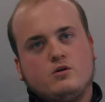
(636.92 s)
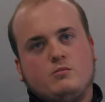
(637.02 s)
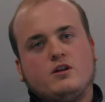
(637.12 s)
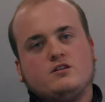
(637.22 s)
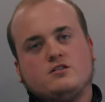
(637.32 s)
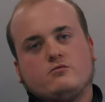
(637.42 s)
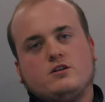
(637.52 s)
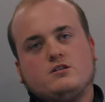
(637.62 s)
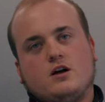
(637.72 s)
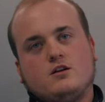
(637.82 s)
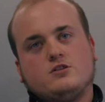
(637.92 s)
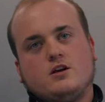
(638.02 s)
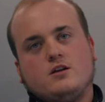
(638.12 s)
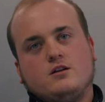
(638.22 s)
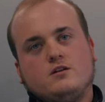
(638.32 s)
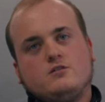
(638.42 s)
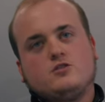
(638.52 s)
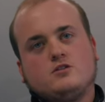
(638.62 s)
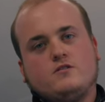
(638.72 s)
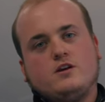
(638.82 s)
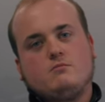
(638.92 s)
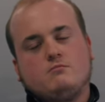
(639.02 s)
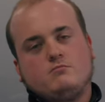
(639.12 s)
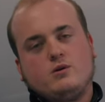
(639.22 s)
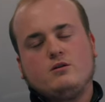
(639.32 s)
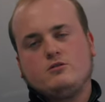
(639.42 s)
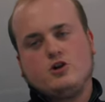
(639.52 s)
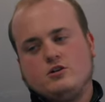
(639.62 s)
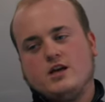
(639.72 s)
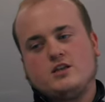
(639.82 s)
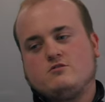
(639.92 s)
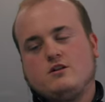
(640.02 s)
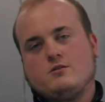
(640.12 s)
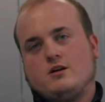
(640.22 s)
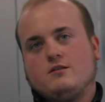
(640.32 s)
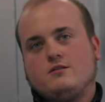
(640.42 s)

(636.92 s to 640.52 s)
We'll put it to 3 stars, yeah. Okay, just for him. But he'll know later anyway.